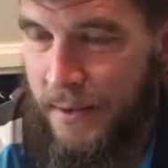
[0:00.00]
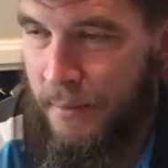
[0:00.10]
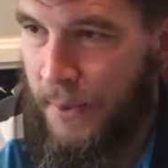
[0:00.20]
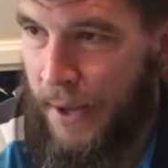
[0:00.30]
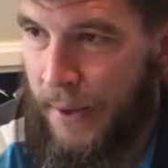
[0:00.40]

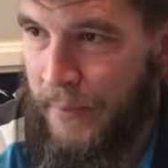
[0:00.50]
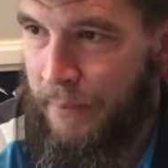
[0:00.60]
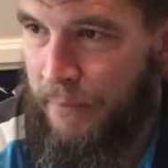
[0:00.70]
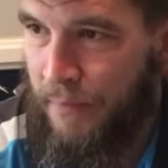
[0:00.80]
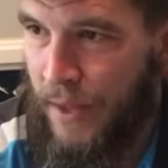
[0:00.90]
but
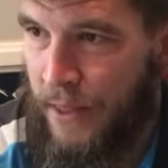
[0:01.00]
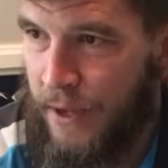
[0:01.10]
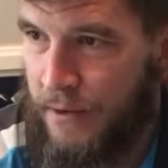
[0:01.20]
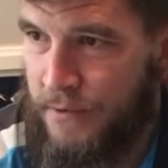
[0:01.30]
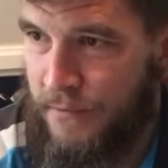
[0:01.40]
I
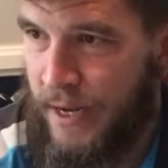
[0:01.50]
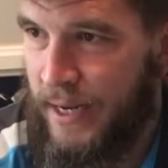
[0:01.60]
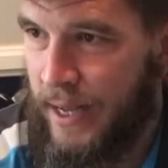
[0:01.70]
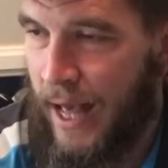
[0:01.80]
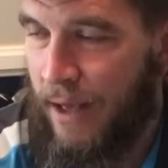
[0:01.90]
thought it was
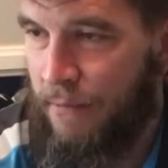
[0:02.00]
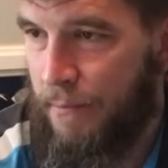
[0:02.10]
fitting to have a